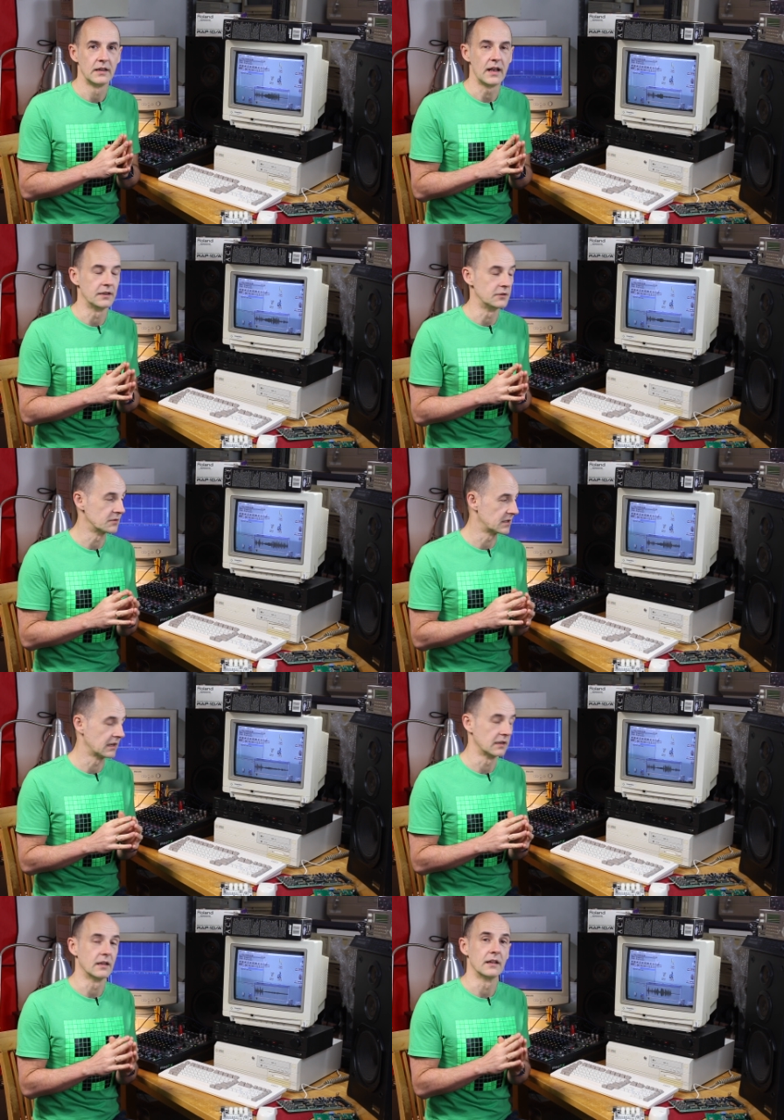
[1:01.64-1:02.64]
and
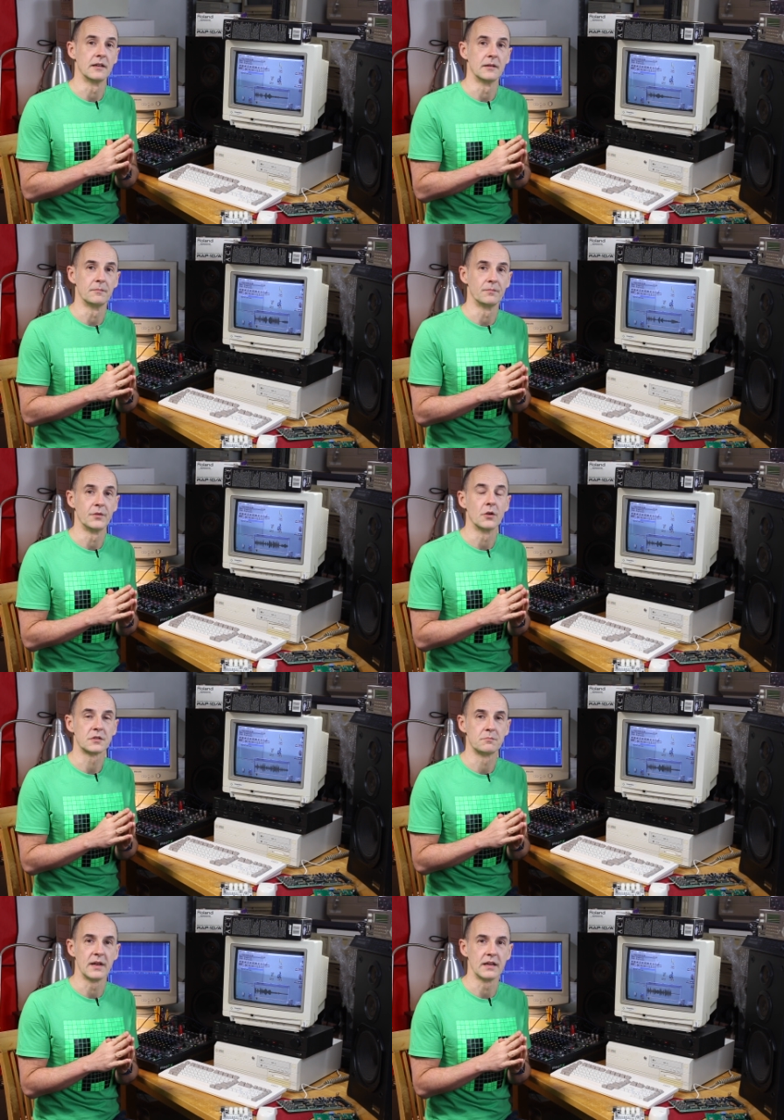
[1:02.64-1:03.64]
using um,
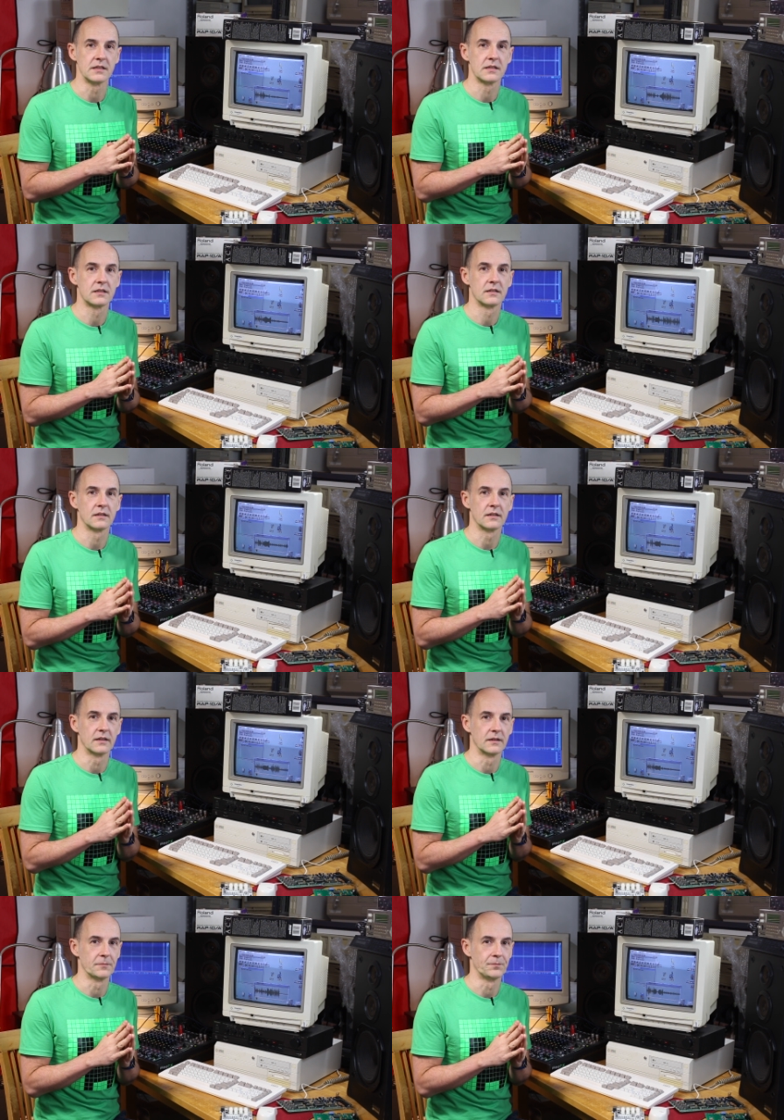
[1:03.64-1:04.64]
DOS based
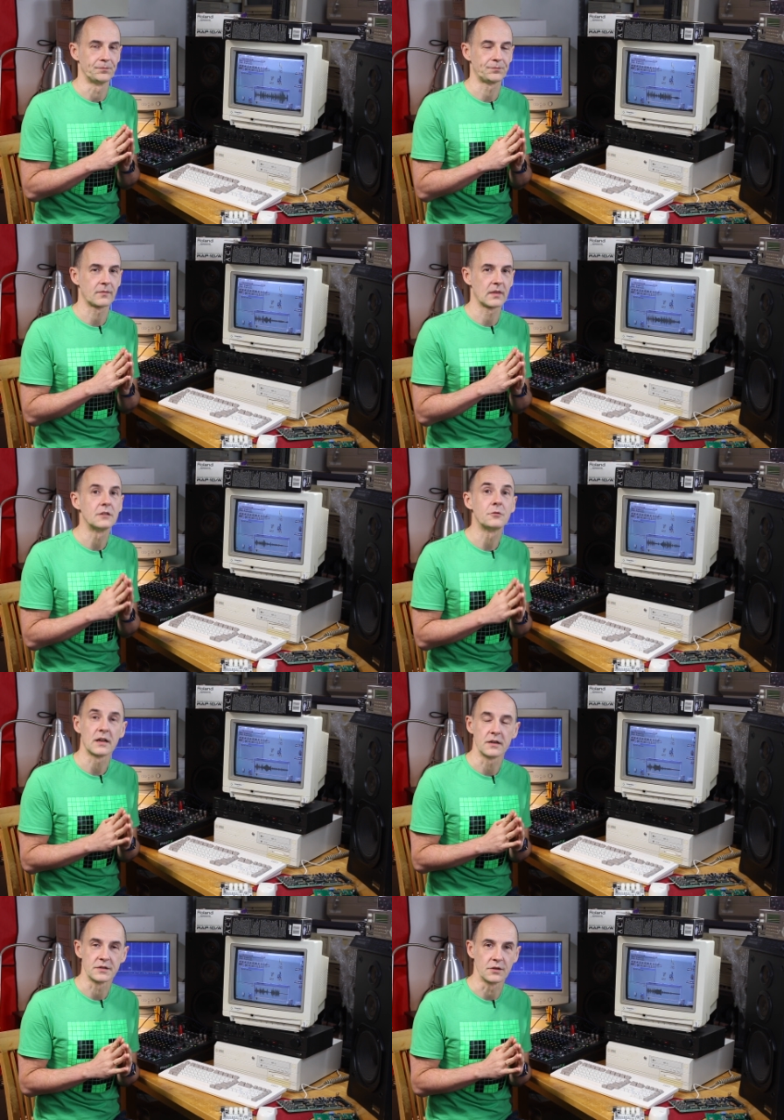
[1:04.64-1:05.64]
um,
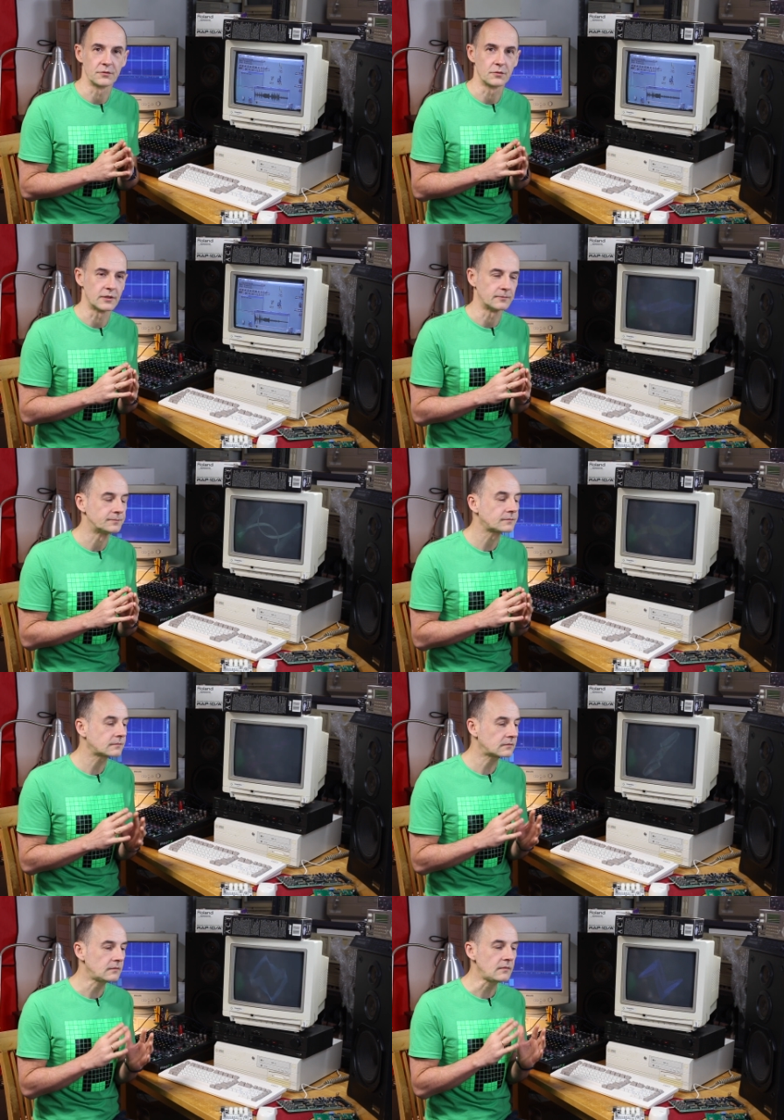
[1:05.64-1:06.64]
tracker software.
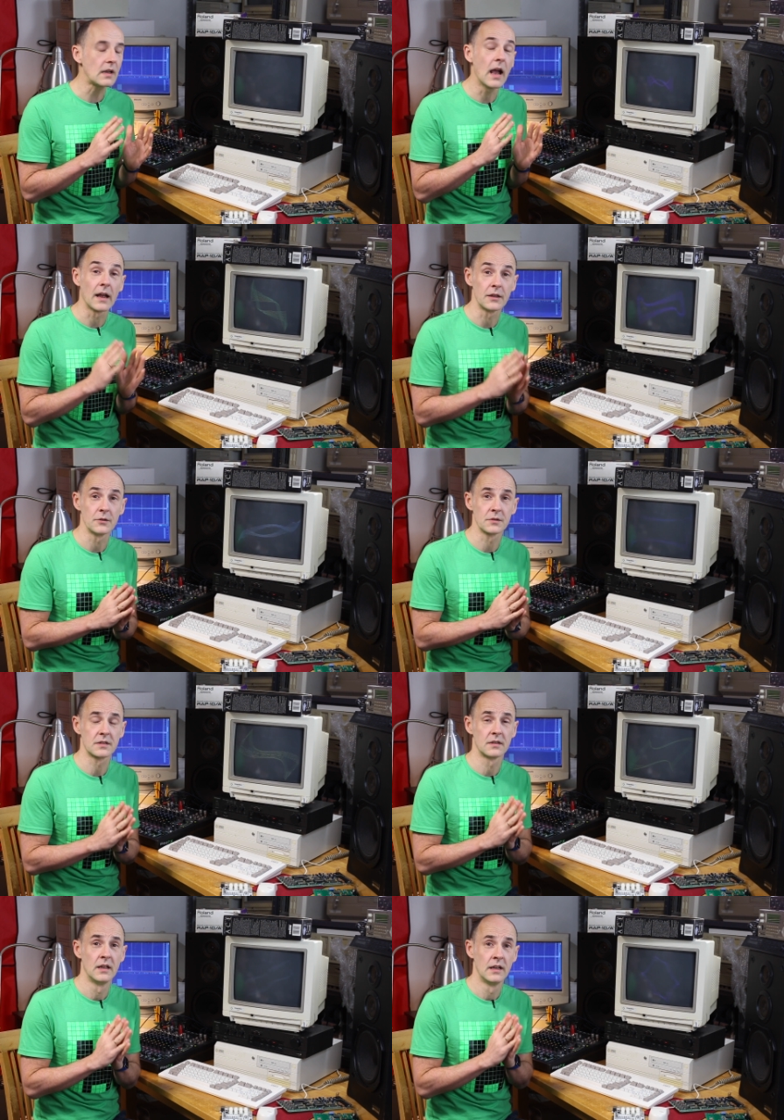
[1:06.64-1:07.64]
I
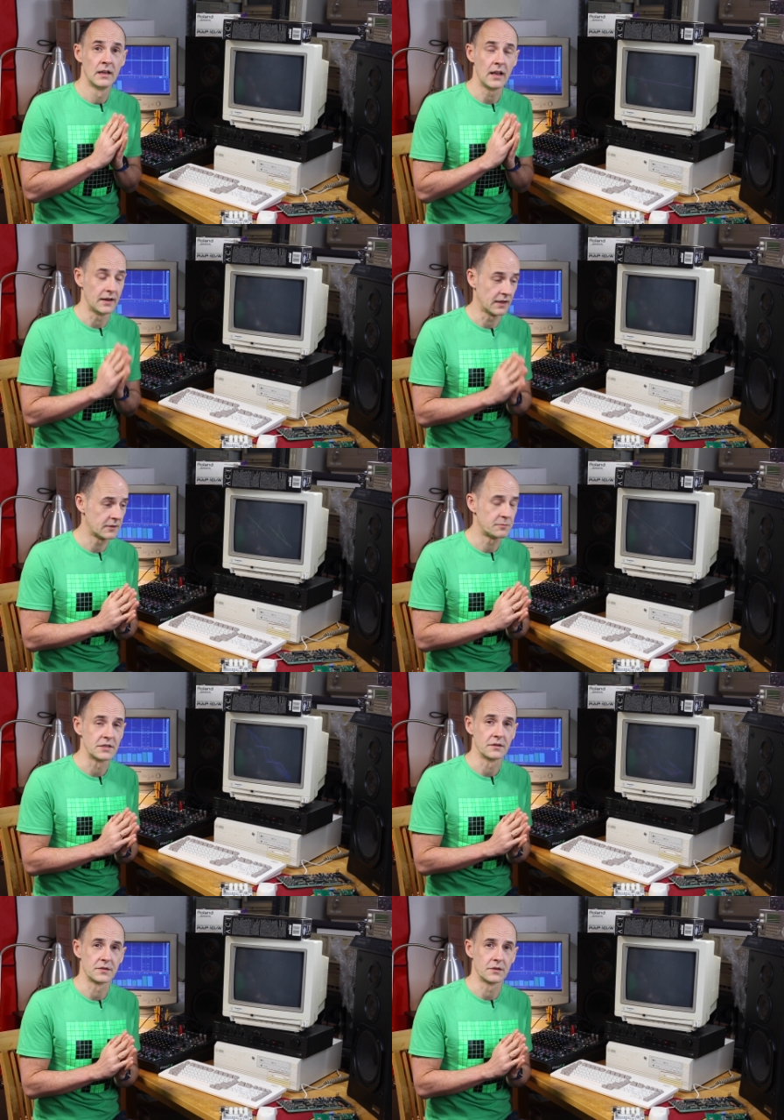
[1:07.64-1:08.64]
used another
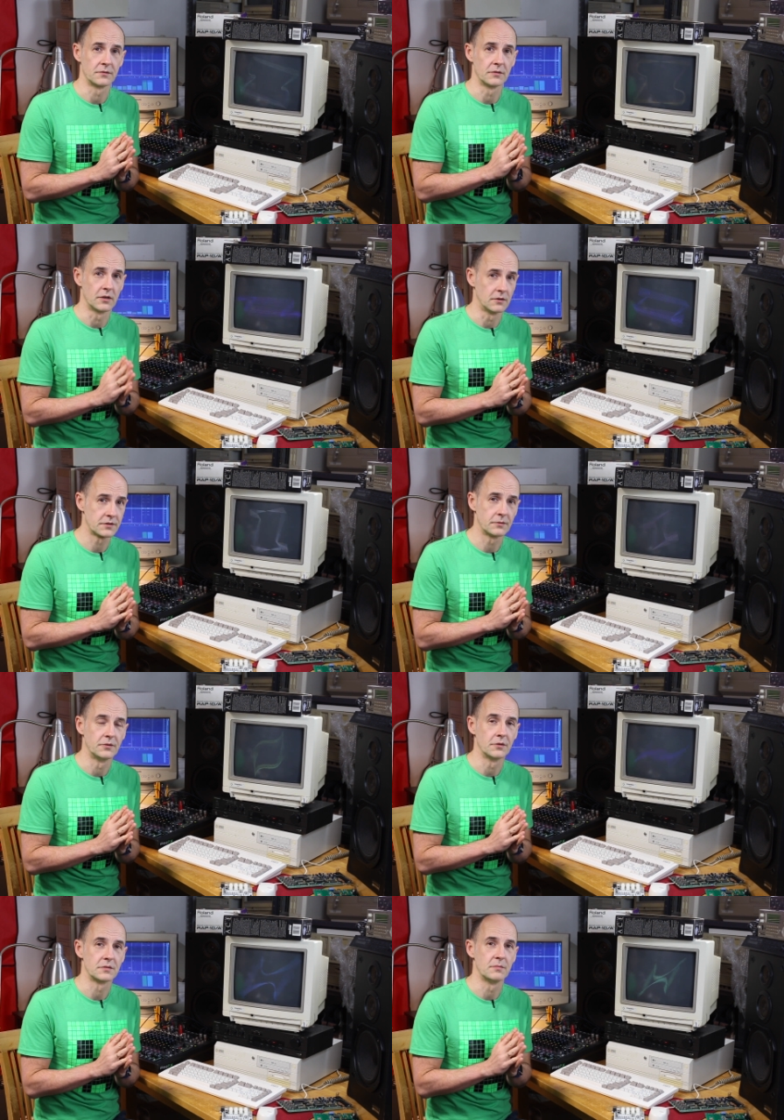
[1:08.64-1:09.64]
piece of software, also
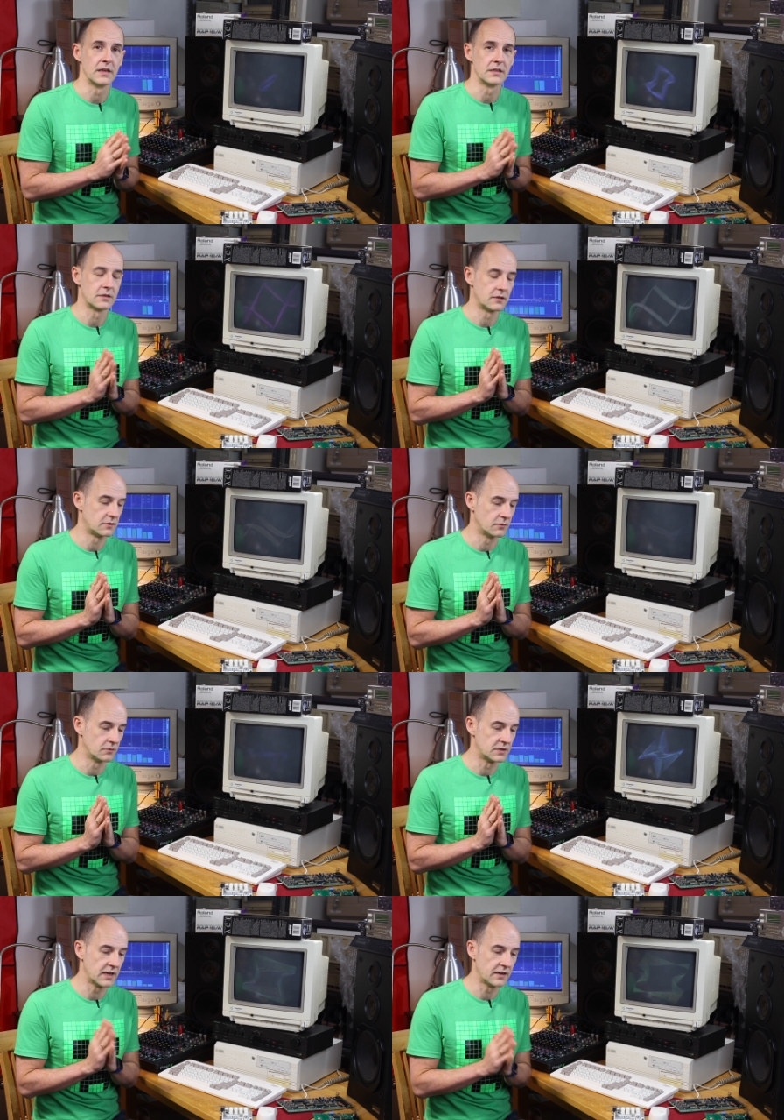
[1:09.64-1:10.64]
DOS-based,
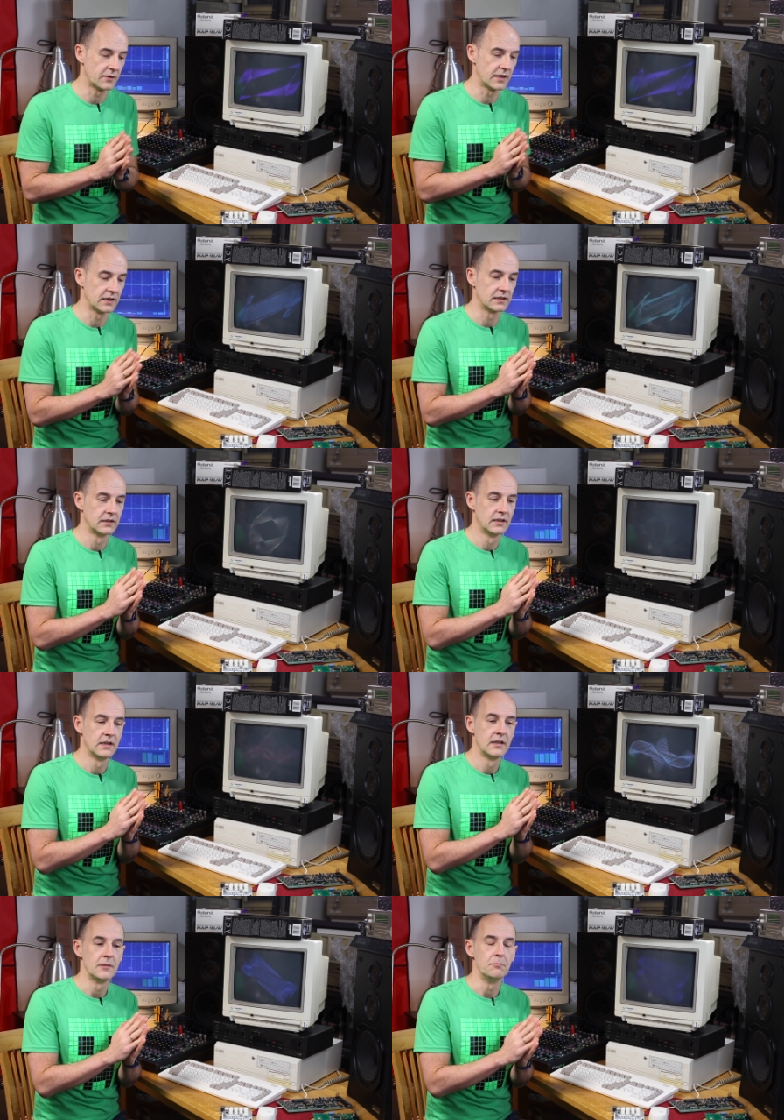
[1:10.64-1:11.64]
to generate
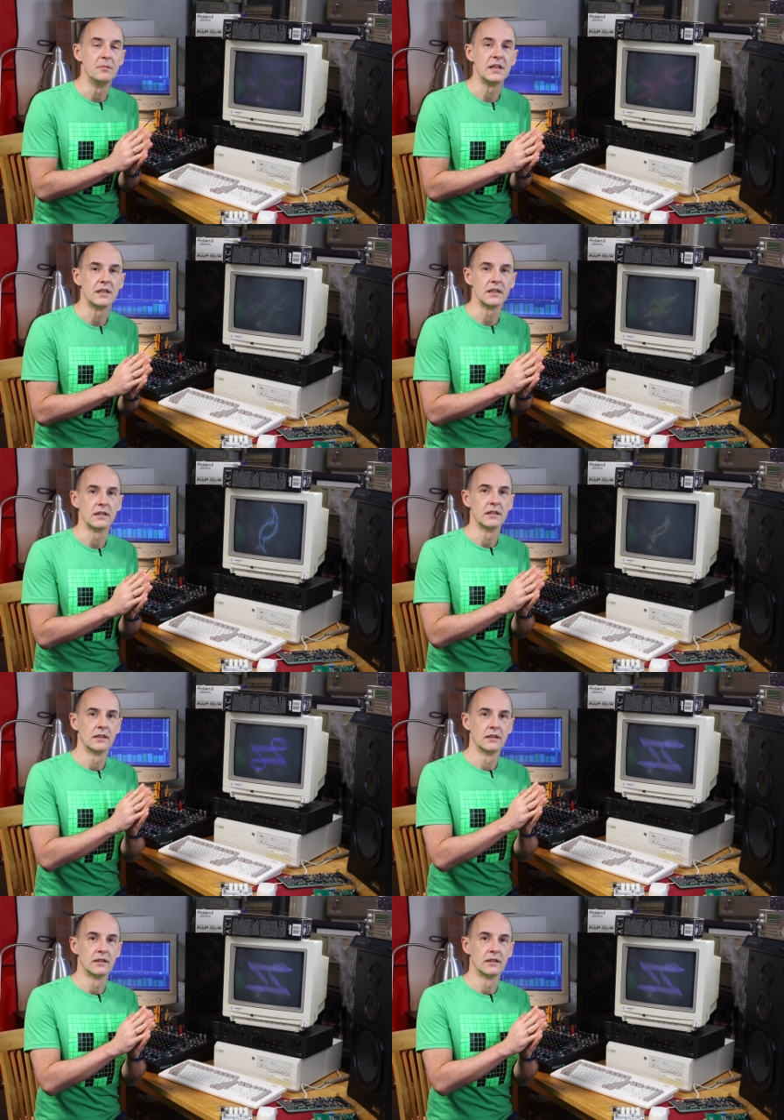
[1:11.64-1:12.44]
MIDI